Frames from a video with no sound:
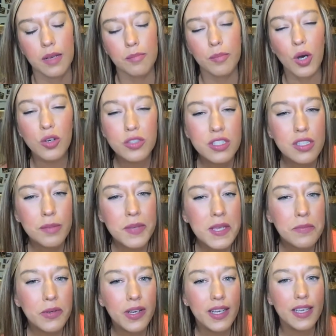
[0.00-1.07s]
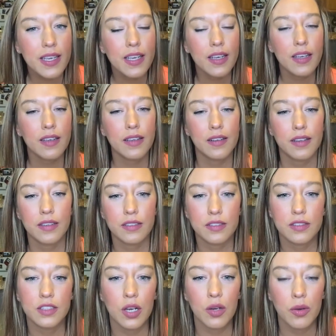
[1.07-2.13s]
most of the people I get
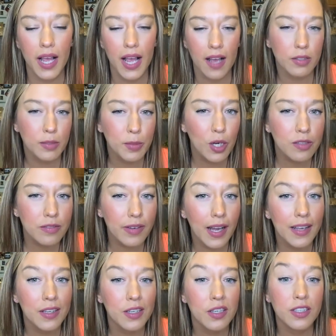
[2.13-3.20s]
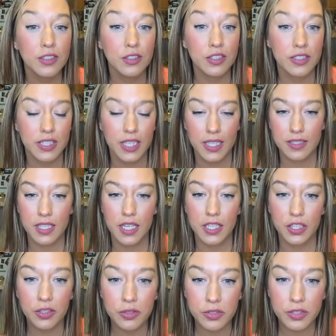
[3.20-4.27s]
don't have a profile. It just says
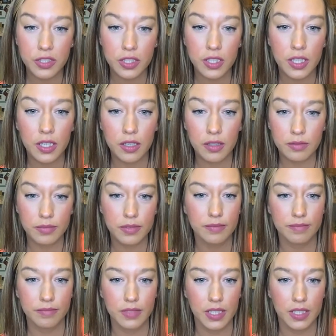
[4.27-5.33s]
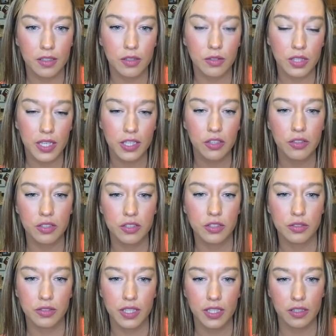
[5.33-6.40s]
like user, you know, like you can
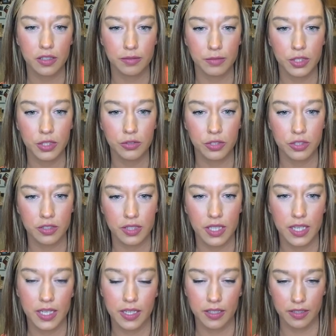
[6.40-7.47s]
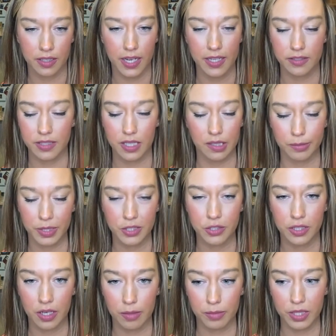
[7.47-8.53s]
do like a user thing and it has like a
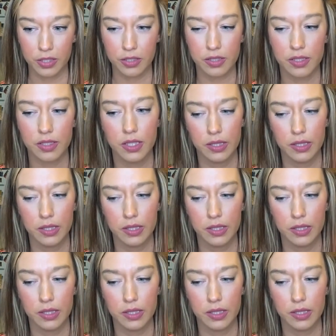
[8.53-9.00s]
bunch of numbers.